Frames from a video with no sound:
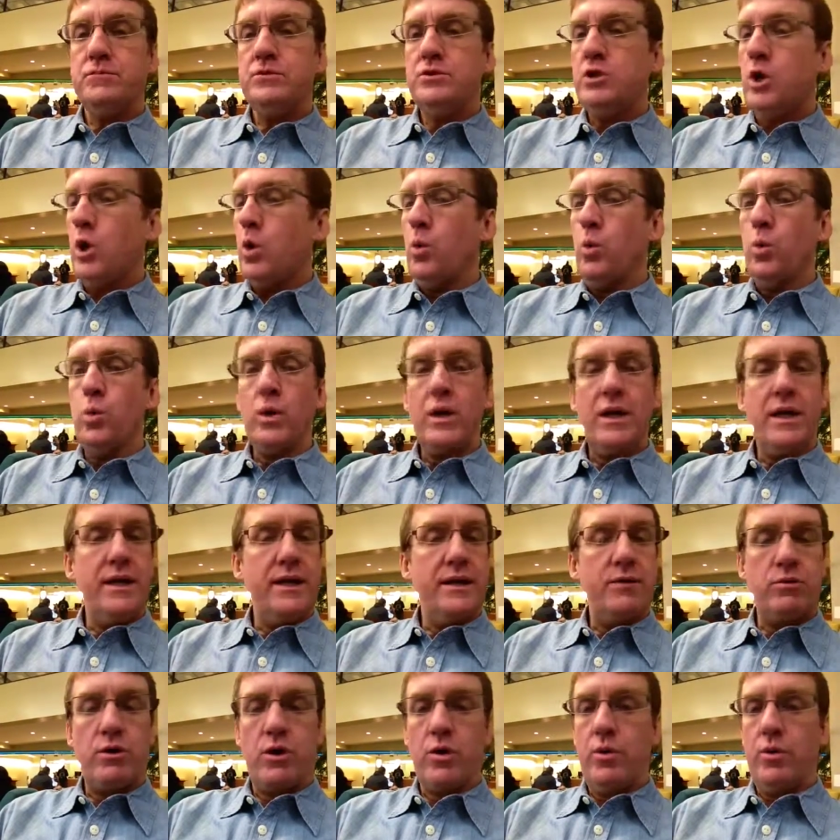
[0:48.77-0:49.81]
don't click
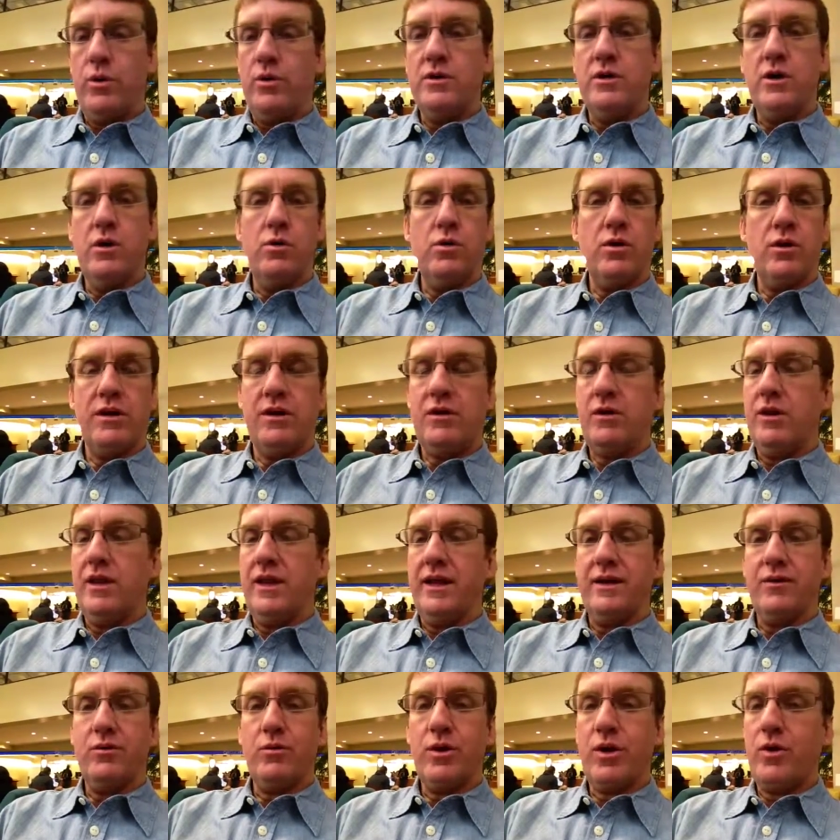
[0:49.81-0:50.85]
don't
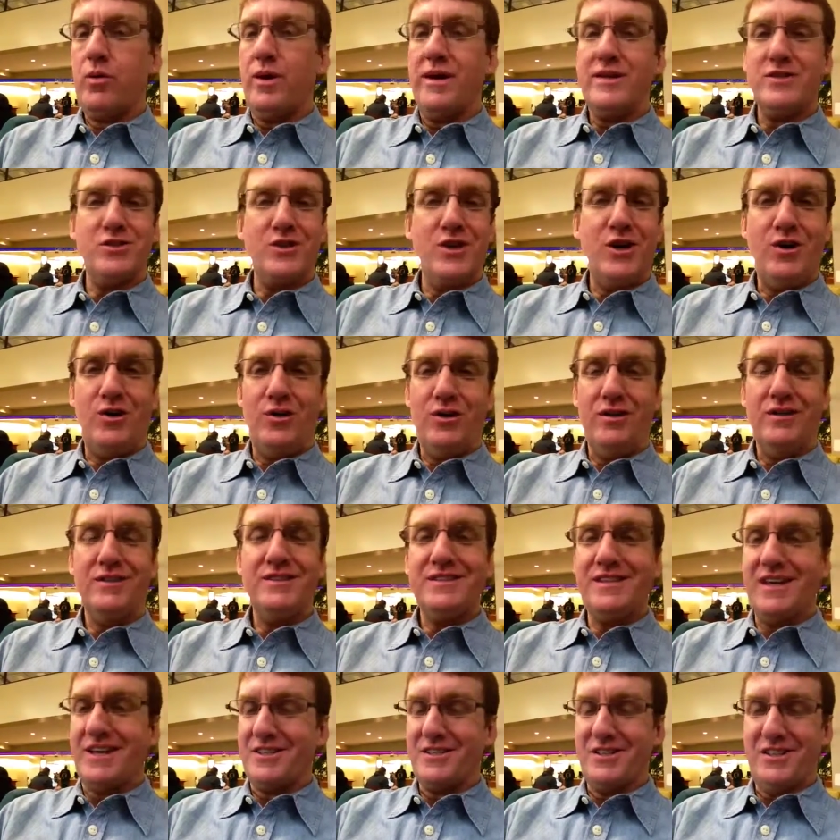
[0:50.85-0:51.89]
click request all
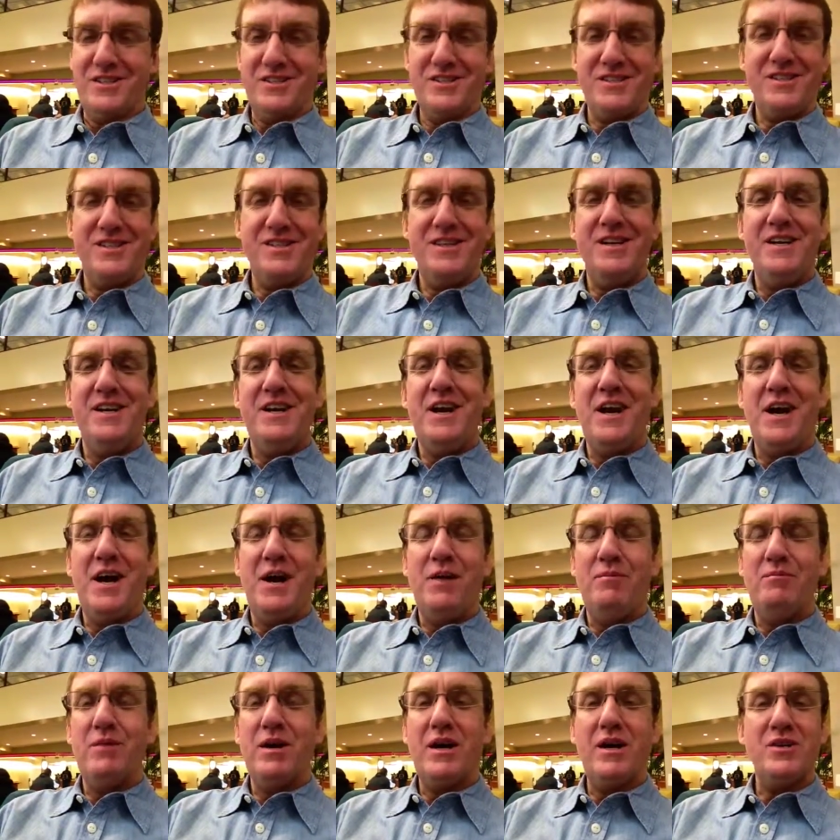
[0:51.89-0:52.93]
sections
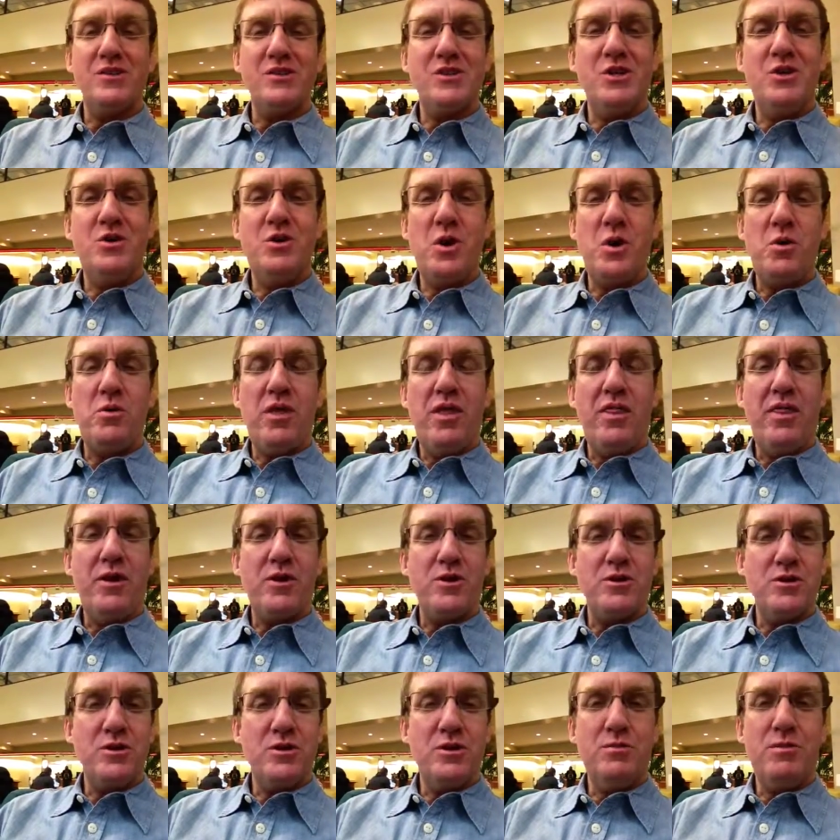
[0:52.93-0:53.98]
um, because you know that
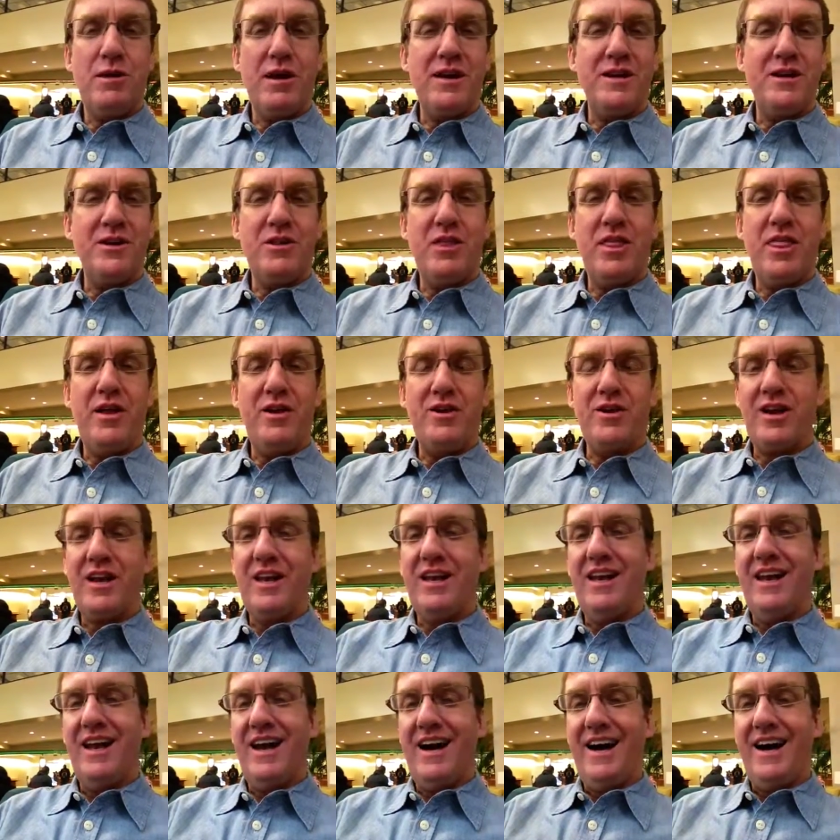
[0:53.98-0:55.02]
there, you probably know that there are
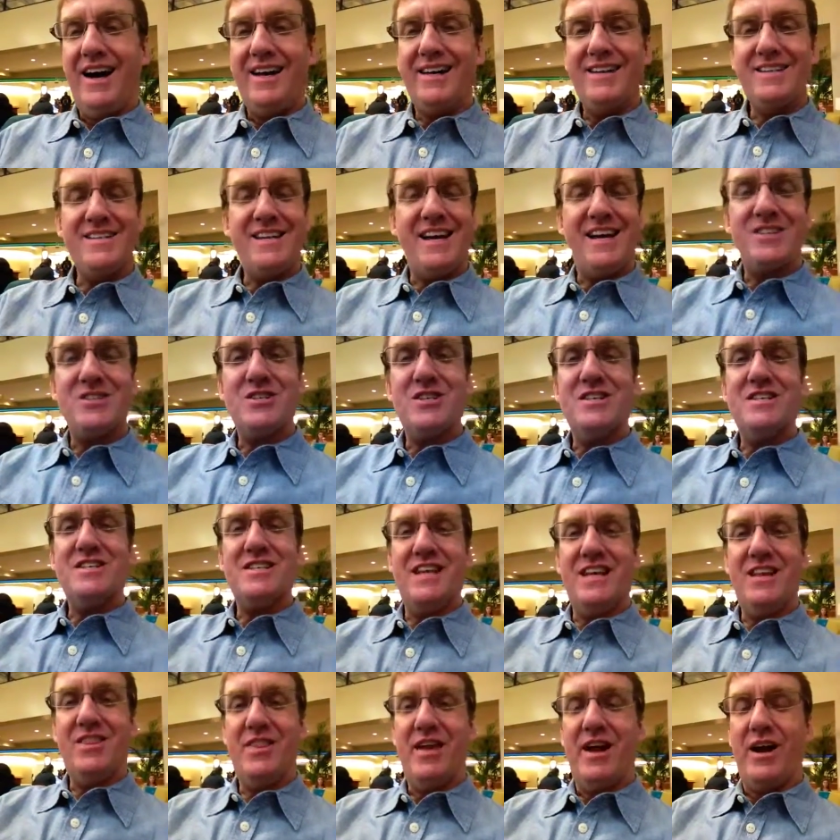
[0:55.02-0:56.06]
a lot of sections
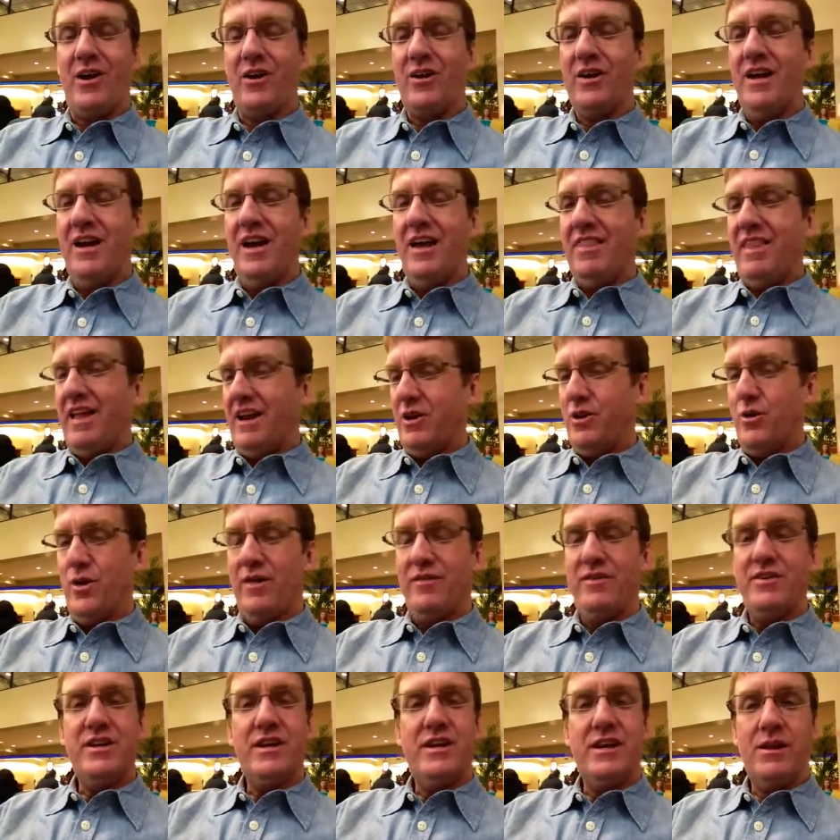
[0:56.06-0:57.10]
in there that you
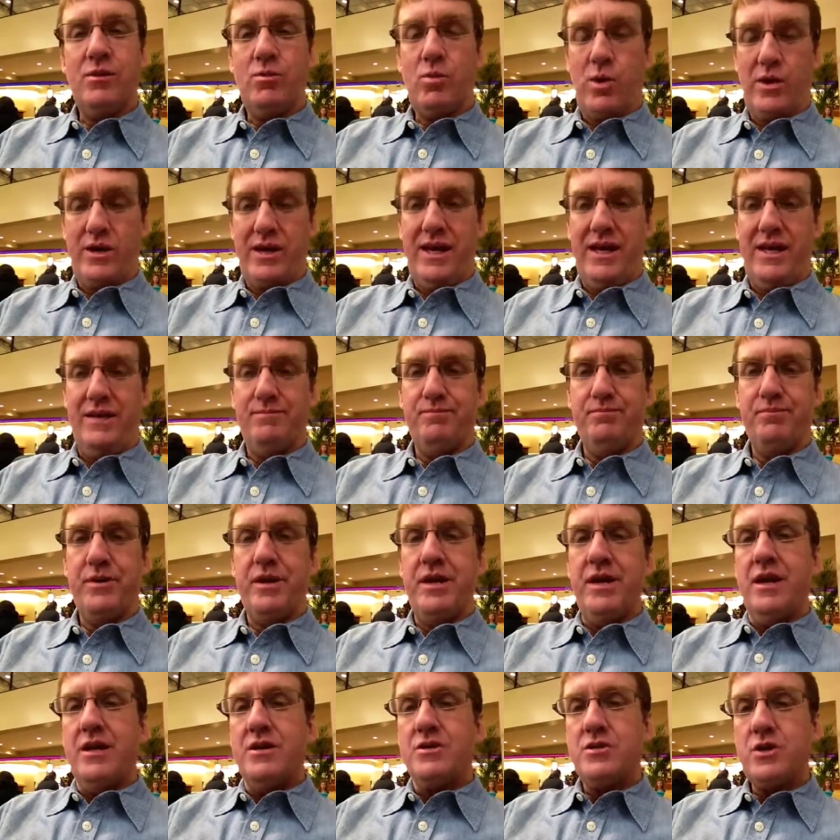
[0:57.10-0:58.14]
haven't done any work in.
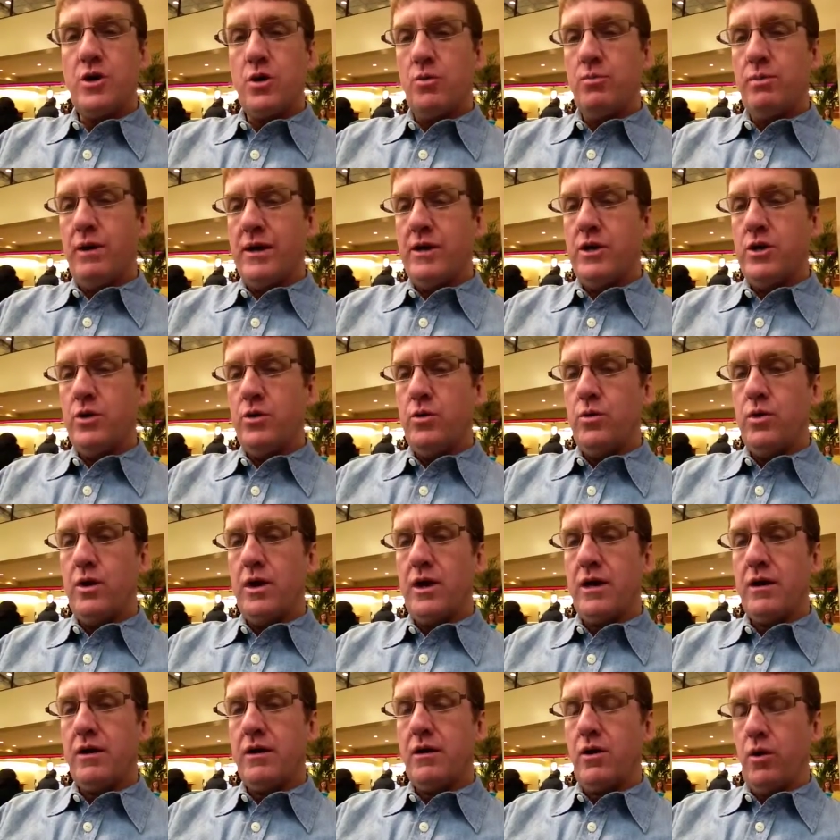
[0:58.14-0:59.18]
So by you
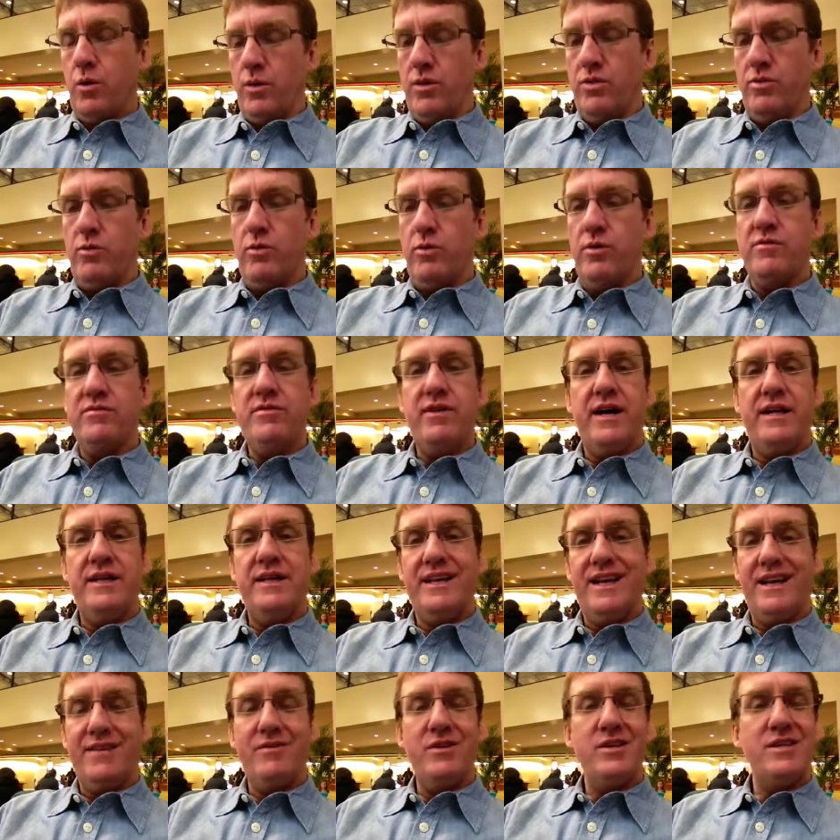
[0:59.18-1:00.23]
going through and finding
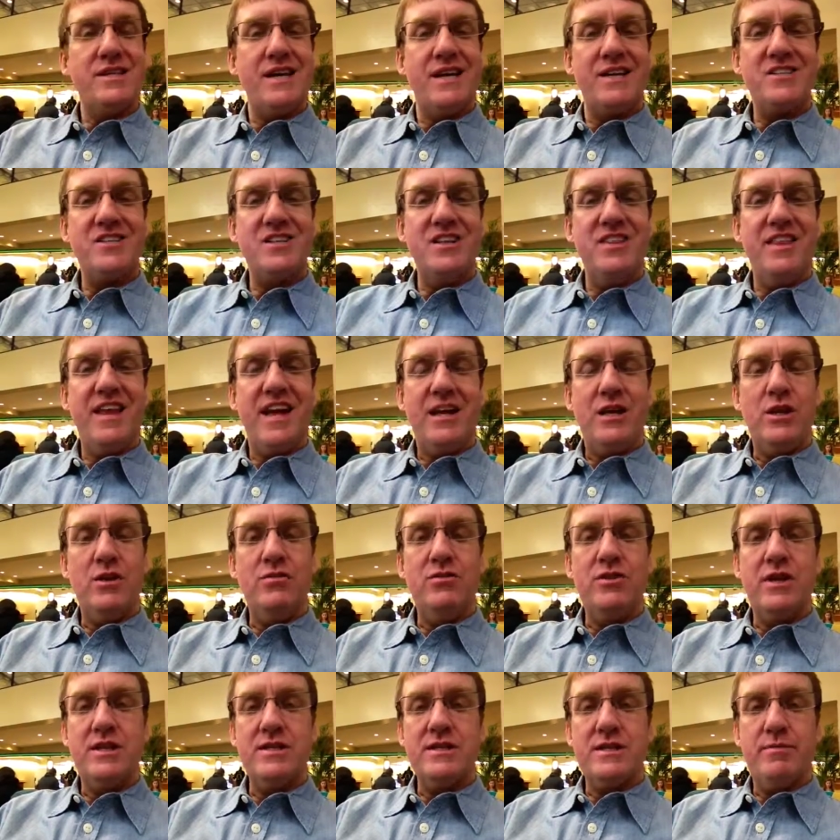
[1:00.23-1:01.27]
every section that you've
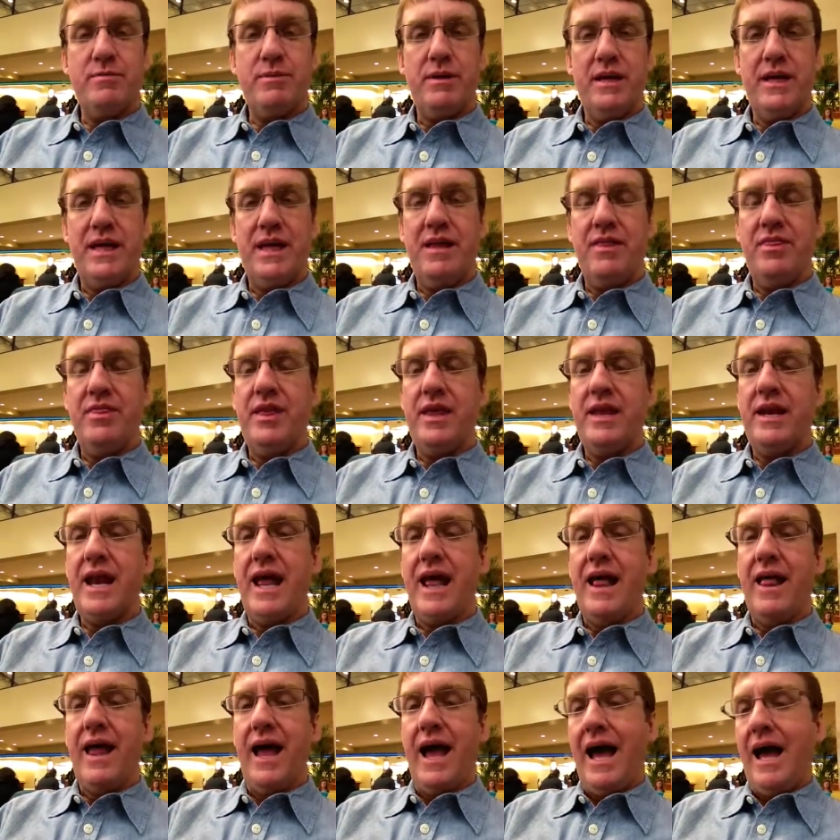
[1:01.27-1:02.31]
done something in, then
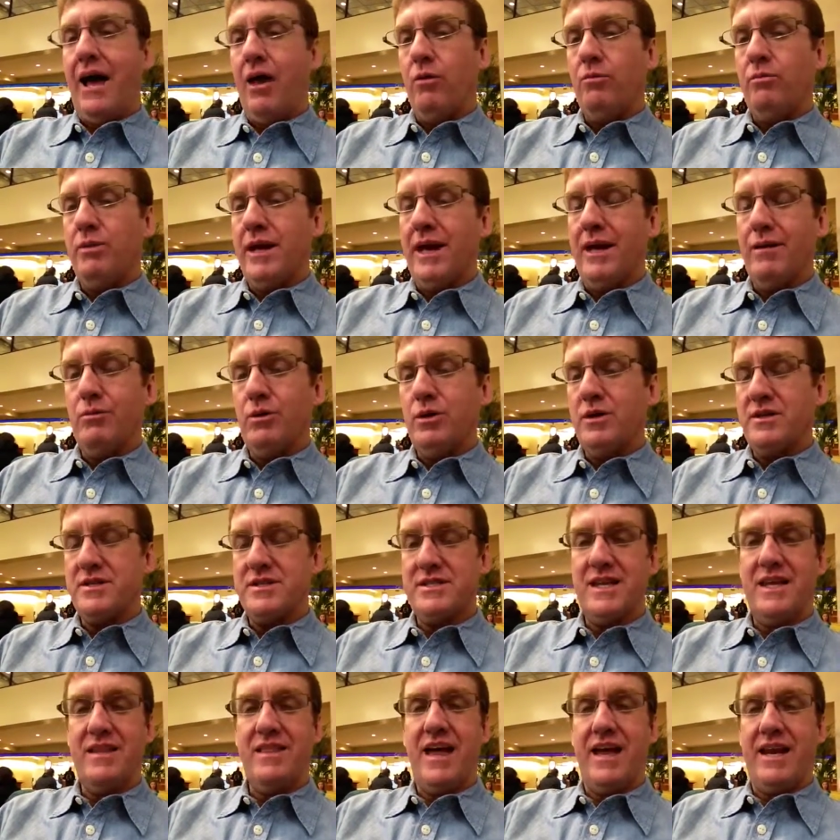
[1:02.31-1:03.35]
I'll be able to
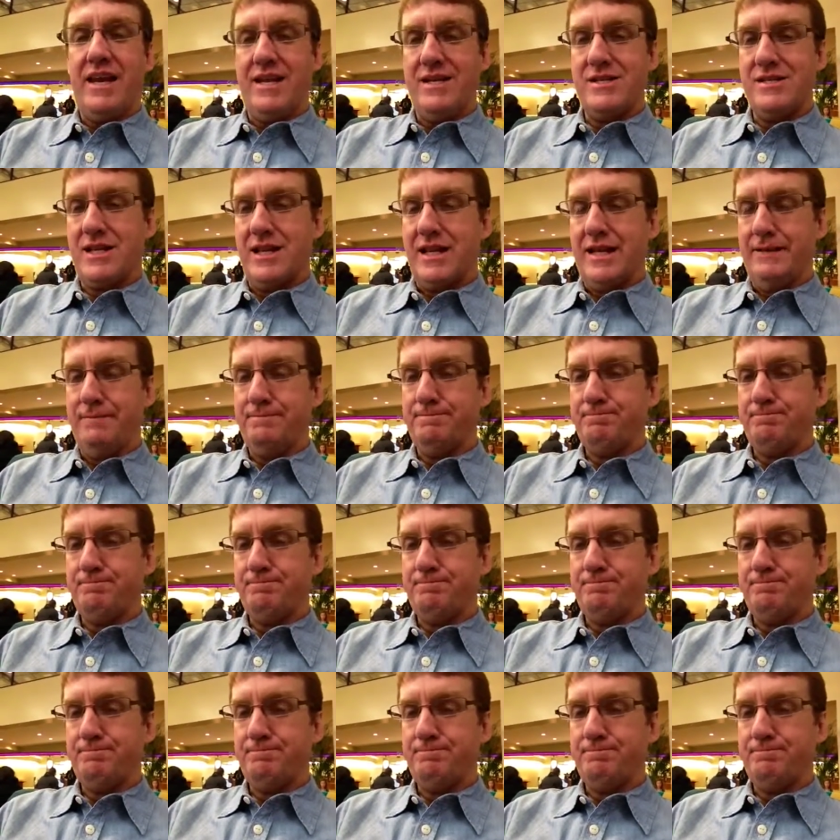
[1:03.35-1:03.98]
see that easily.